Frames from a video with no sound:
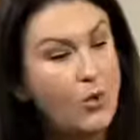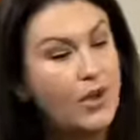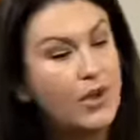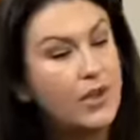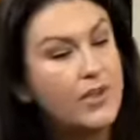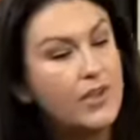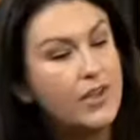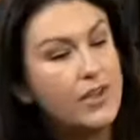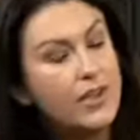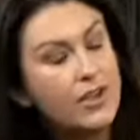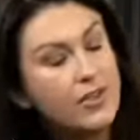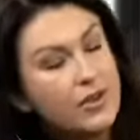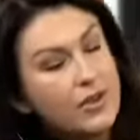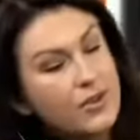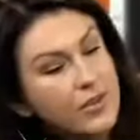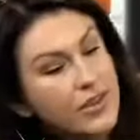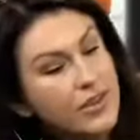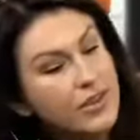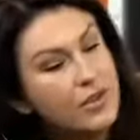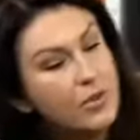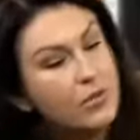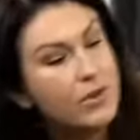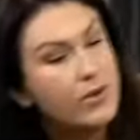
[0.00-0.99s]
Well, the other
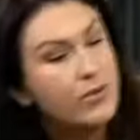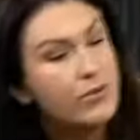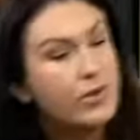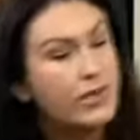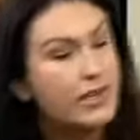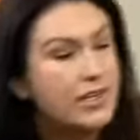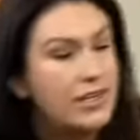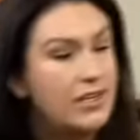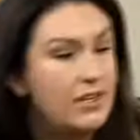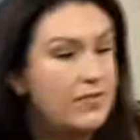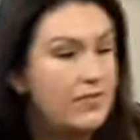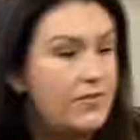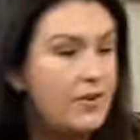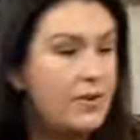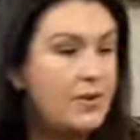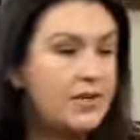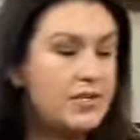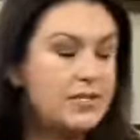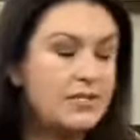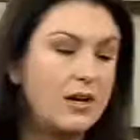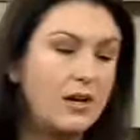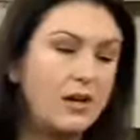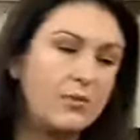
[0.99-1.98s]
thing that we really need to
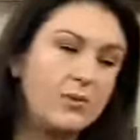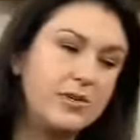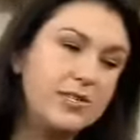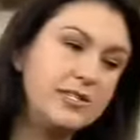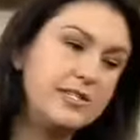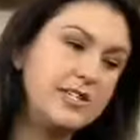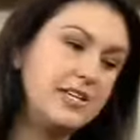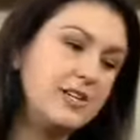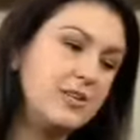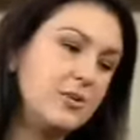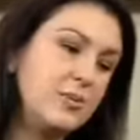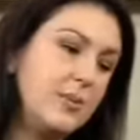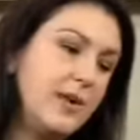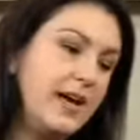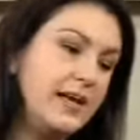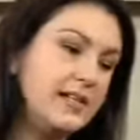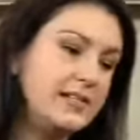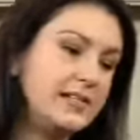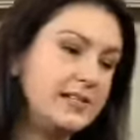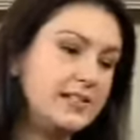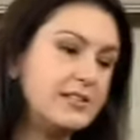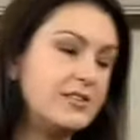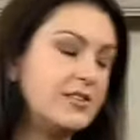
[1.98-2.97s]
focus on with senior
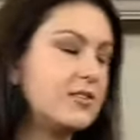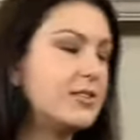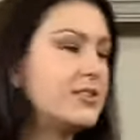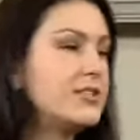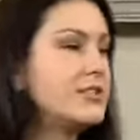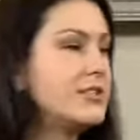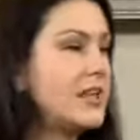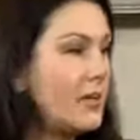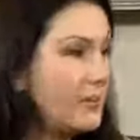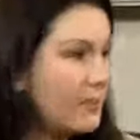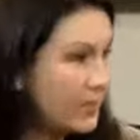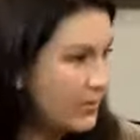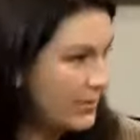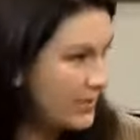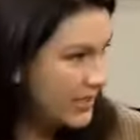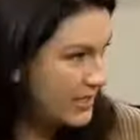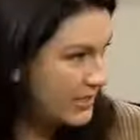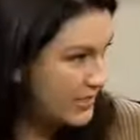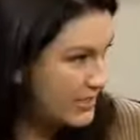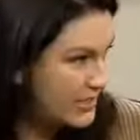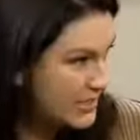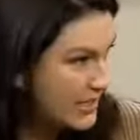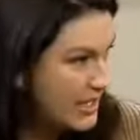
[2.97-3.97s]
pets is their
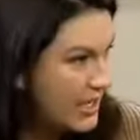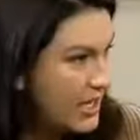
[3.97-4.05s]
supplements.